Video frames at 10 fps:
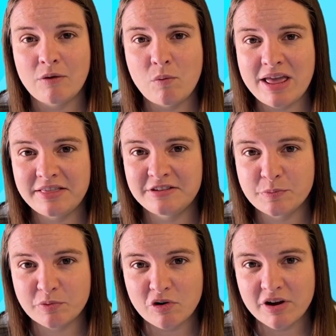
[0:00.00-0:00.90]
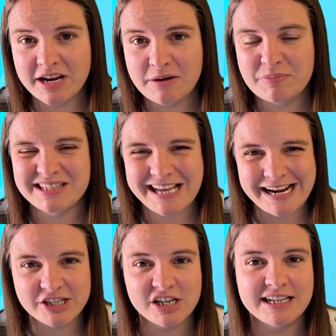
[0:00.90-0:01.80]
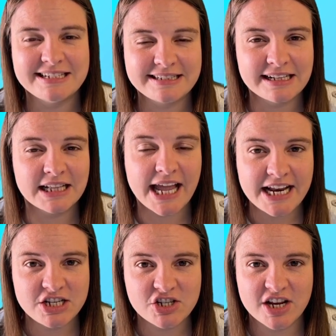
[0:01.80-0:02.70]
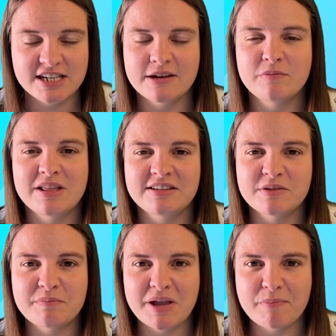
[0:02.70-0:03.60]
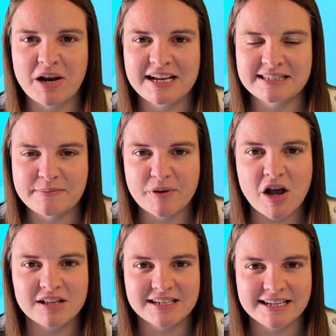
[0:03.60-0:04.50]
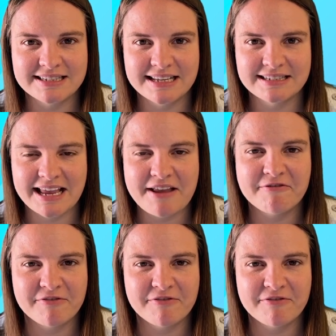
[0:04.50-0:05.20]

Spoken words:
with De Bruyne potentially still injured and with some big players departing City,